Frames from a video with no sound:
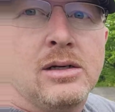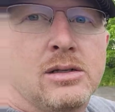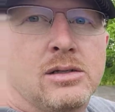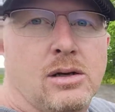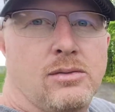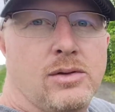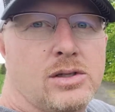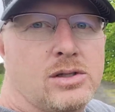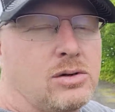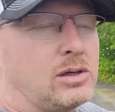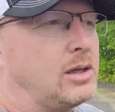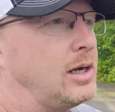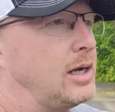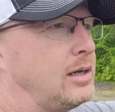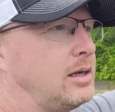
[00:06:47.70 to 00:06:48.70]
So we have this tree
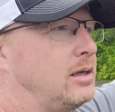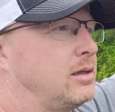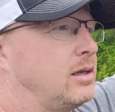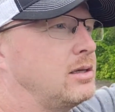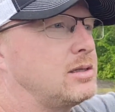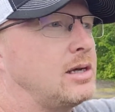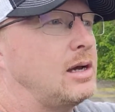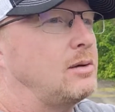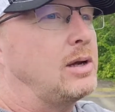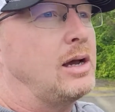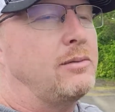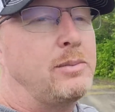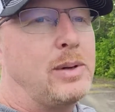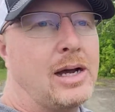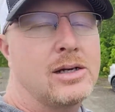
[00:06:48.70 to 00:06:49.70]
line and on the other side we
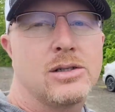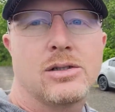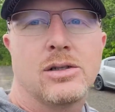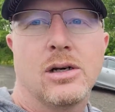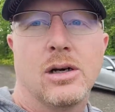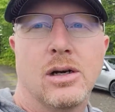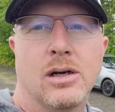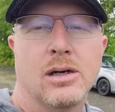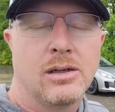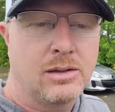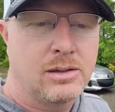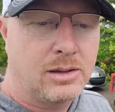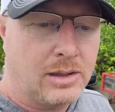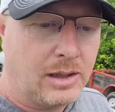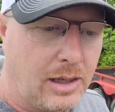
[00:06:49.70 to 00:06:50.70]
have pasture
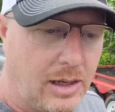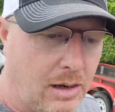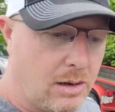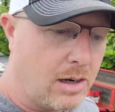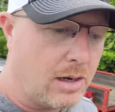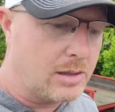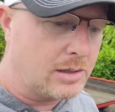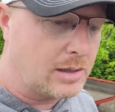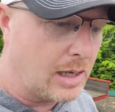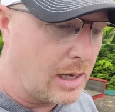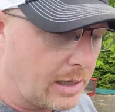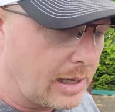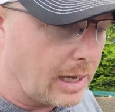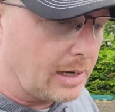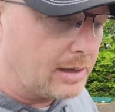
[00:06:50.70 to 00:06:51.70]
uh, areas
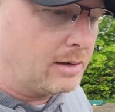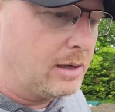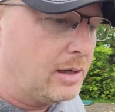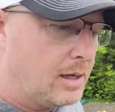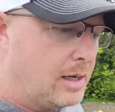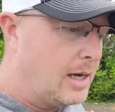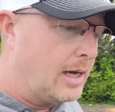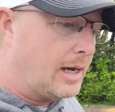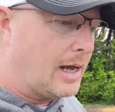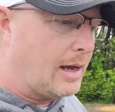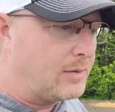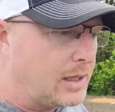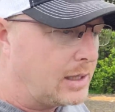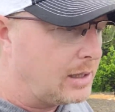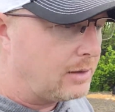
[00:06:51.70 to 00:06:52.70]
again. I
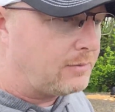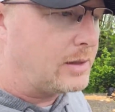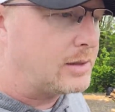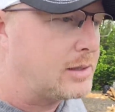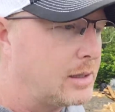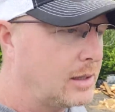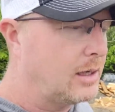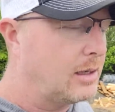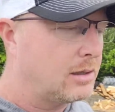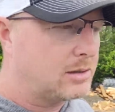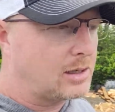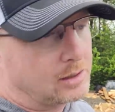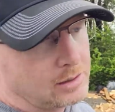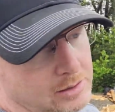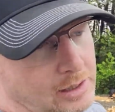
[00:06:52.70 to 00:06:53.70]
haven't done any fencing there,
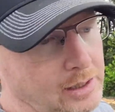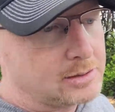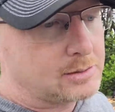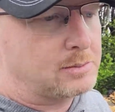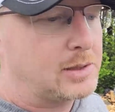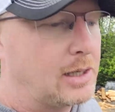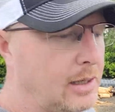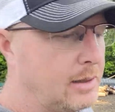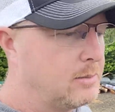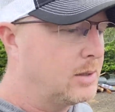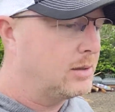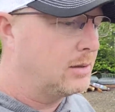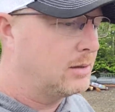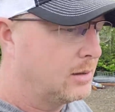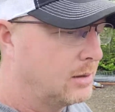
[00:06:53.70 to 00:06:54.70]
so I, I got some time.
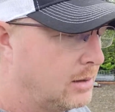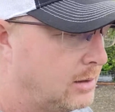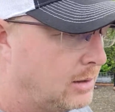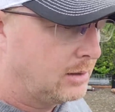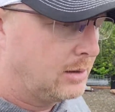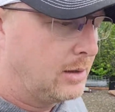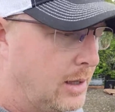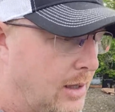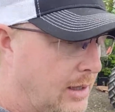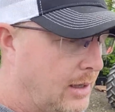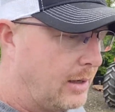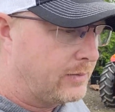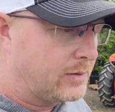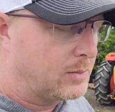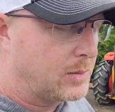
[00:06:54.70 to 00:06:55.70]
I
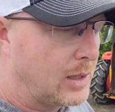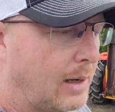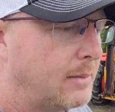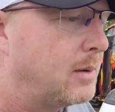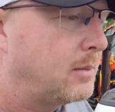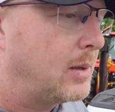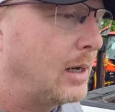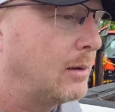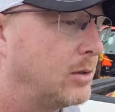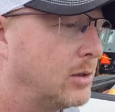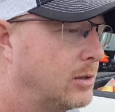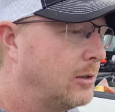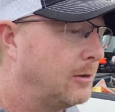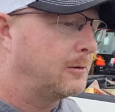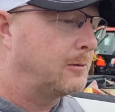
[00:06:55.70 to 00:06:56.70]
have some time to be able
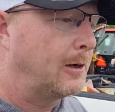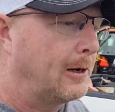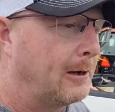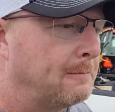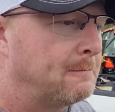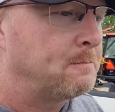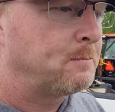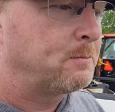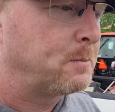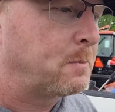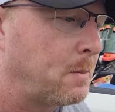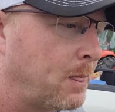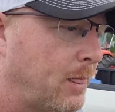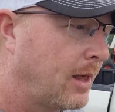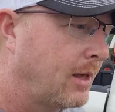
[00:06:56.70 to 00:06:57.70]
to uh,
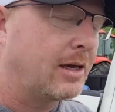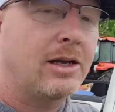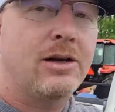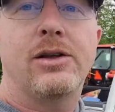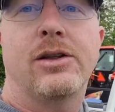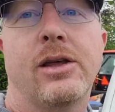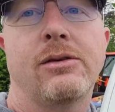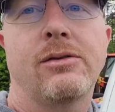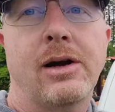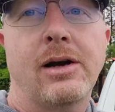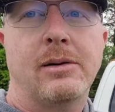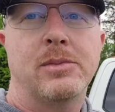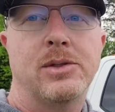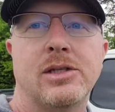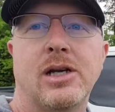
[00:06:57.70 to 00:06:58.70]
get all the other
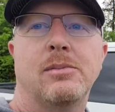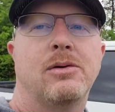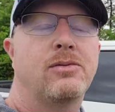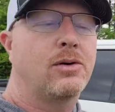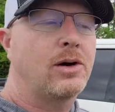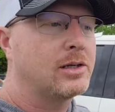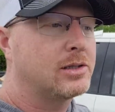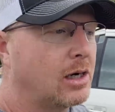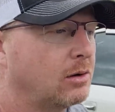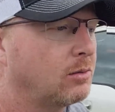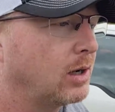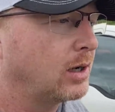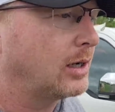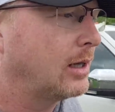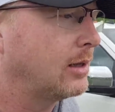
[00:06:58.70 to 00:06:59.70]
animals here before I start
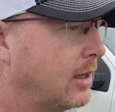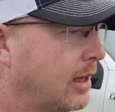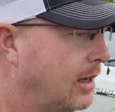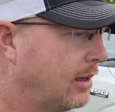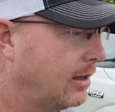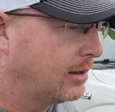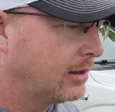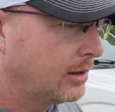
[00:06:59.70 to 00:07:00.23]
working at that.